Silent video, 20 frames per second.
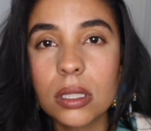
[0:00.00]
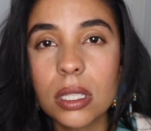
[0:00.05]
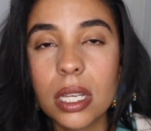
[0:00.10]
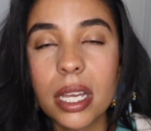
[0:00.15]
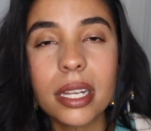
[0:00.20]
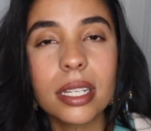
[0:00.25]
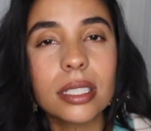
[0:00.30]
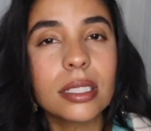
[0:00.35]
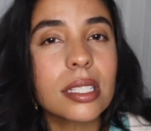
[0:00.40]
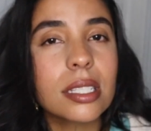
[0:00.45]

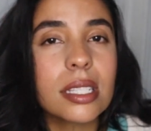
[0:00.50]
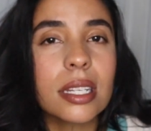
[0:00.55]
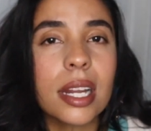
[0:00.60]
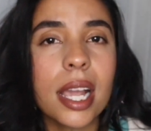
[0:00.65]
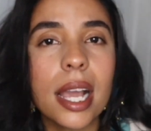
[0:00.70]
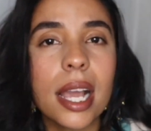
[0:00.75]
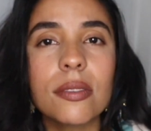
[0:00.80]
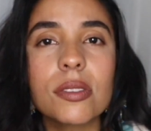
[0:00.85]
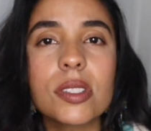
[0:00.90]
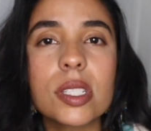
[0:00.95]
And it doesn't
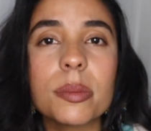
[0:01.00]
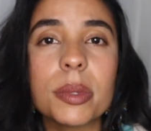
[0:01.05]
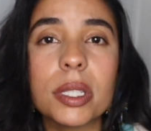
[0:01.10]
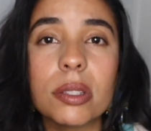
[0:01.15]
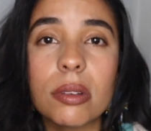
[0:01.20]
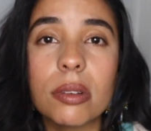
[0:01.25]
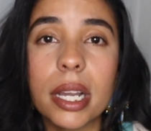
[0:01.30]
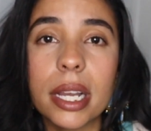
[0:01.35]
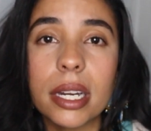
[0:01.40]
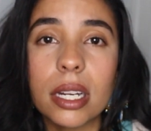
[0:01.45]
have to be
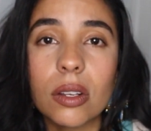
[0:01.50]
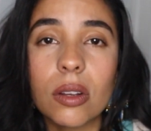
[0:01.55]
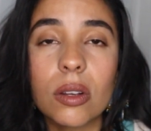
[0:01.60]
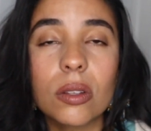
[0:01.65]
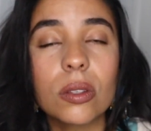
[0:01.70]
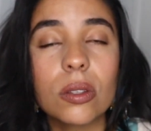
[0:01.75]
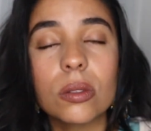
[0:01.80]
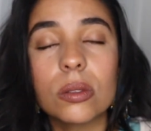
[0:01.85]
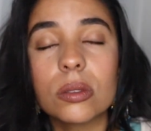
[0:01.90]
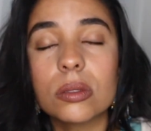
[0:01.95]
writing,
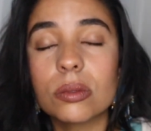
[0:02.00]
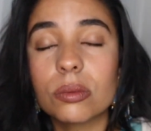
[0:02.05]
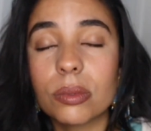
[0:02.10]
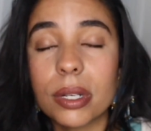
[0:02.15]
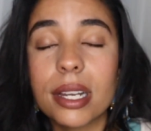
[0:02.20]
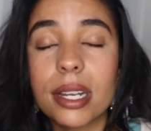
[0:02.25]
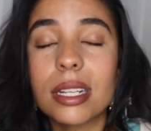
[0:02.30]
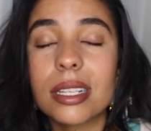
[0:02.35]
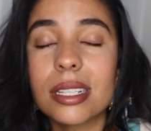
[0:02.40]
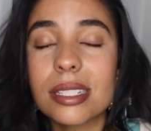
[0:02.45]
although
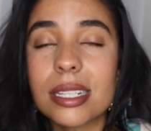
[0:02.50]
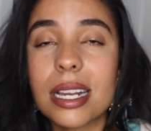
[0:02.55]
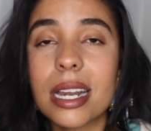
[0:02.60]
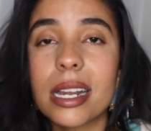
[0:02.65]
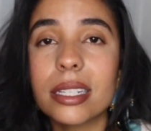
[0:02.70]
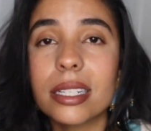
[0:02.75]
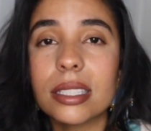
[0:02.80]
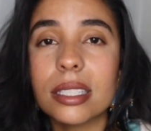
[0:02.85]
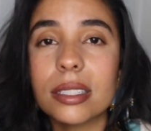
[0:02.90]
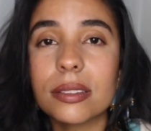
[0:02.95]
writing is
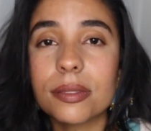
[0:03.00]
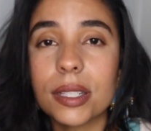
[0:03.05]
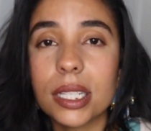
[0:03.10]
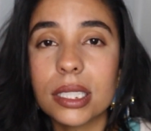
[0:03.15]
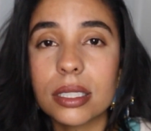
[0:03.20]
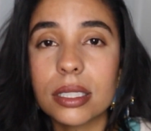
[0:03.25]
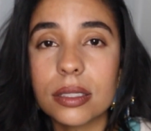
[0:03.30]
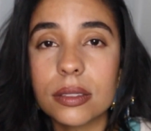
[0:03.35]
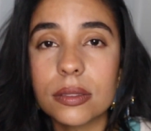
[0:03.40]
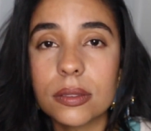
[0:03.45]
highly
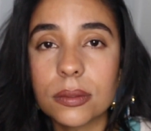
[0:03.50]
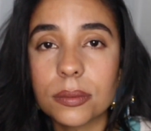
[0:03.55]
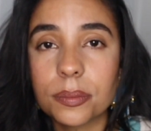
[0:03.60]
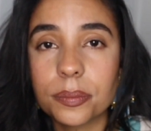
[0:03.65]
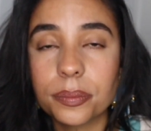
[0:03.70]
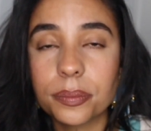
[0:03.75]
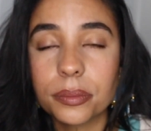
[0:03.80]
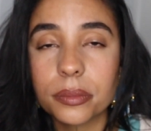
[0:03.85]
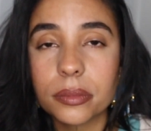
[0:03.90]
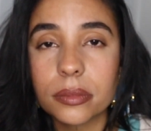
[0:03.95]
effective.
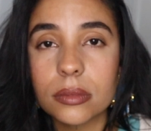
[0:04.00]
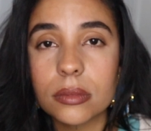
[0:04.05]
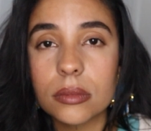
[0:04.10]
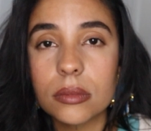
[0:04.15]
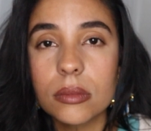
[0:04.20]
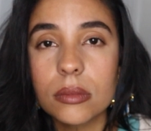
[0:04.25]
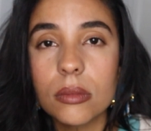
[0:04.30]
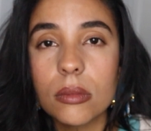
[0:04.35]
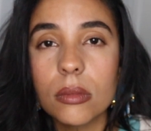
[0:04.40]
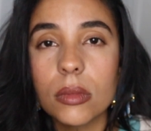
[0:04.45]

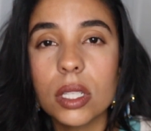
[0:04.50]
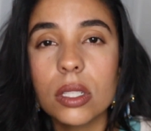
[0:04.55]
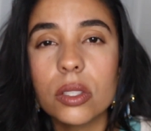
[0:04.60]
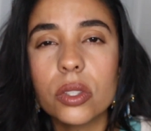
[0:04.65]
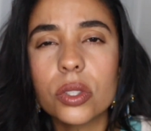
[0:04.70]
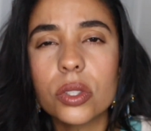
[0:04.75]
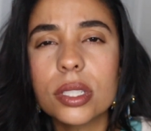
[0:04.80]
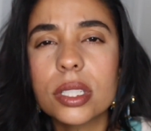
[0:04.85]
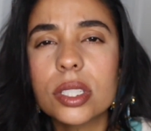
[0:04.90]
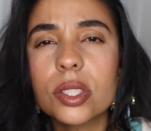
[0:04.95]

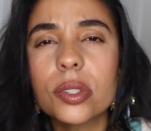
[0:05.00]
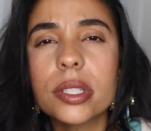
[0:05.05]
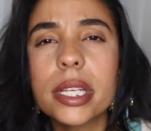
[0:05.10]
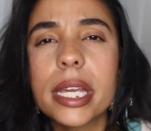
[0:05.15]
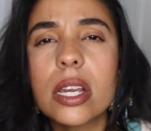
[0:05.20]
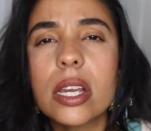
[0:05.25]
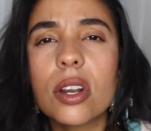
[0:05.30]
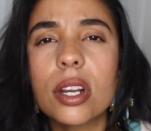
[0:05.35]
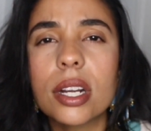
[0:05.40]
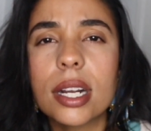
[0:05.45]
You could
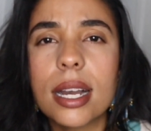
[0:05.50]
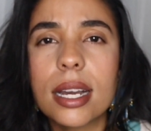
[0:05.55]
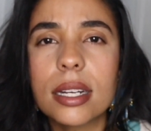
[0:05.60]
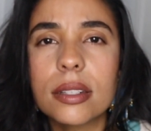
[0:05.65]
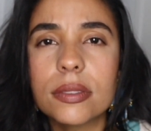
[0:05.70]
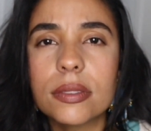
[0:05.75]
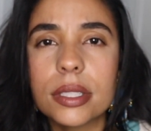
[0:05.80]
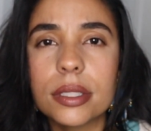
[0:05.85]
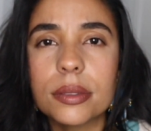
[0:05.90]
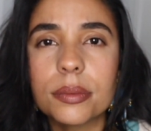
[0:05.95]
create art out
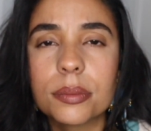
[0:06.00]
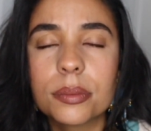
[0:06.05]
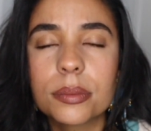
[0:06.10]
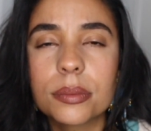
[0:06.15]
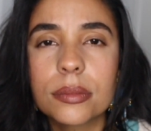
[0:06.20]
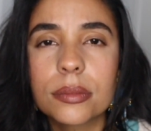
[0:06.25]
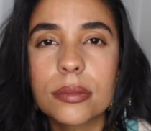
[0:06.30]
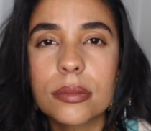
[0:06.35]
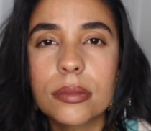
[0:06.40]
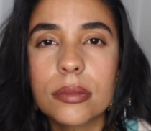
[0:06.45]
of it.
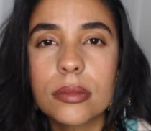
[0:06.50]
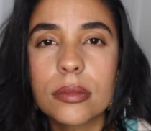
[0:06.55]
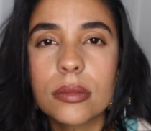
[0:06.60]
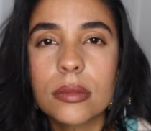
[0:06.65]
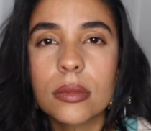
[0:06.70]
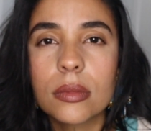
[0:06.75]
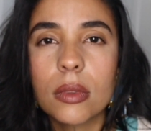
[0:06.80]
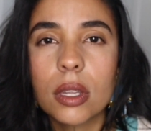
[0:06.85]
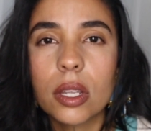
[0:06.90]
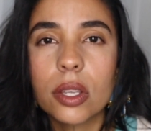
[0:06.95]

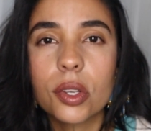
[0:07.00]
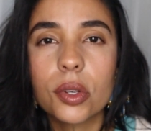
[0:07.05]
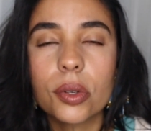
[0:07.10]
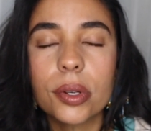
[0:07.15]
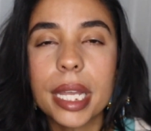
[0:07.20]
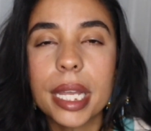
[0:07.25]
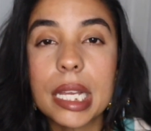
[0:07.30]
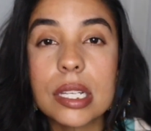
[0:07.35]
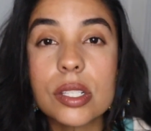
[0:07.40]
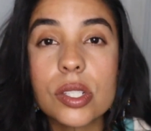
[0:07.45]

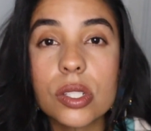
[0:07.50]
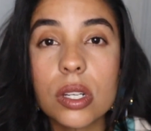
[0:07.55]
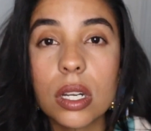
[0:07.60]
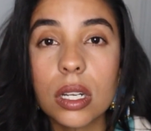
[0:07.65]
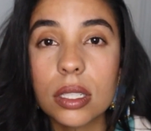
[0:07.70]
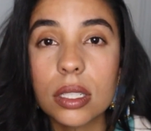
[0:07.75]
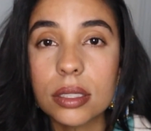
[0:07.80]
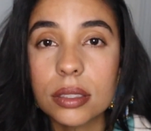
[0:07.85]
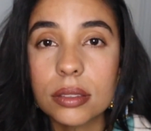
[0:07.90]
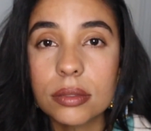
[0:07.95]
Create a
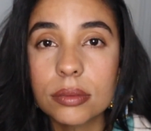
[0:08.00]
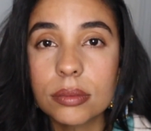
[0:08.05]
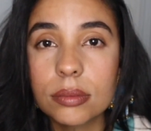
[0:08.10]
song.